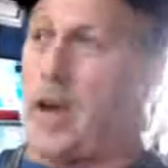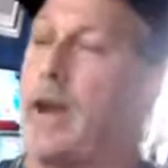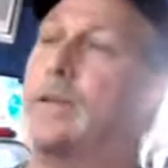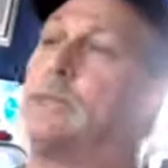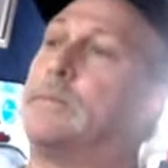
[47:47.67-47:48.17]

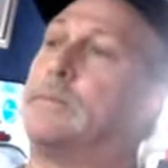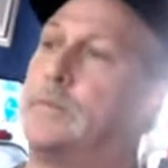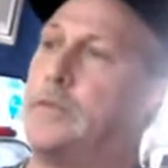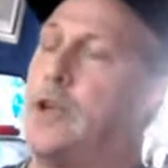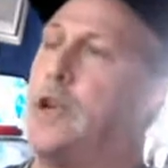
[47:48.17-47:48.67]
We need
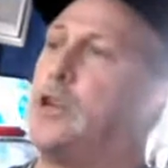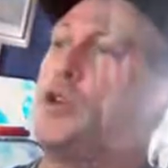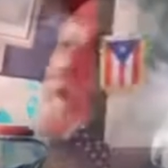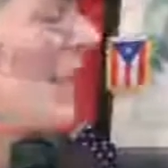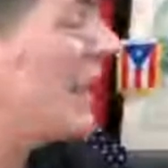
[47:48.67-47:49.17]

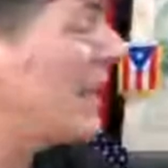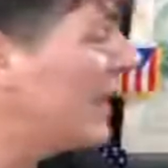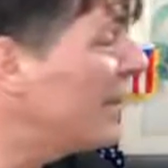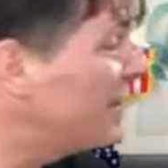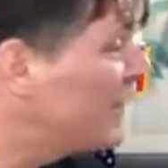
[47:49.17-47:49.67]
somebody that
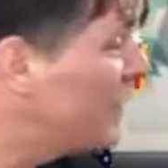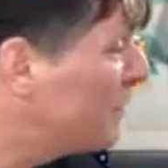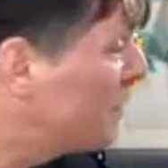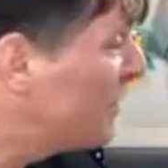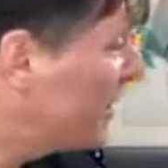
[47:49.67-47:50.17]
has the
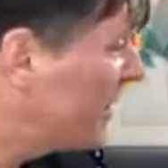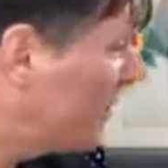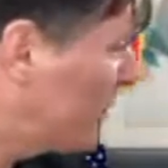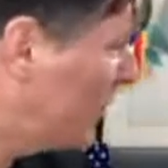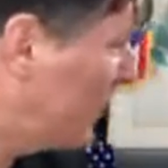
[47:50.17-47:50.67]
ability
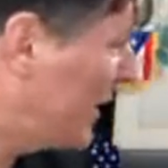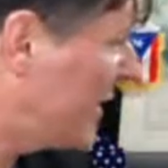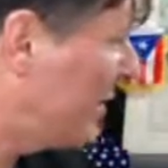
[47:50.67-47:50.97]
to unite.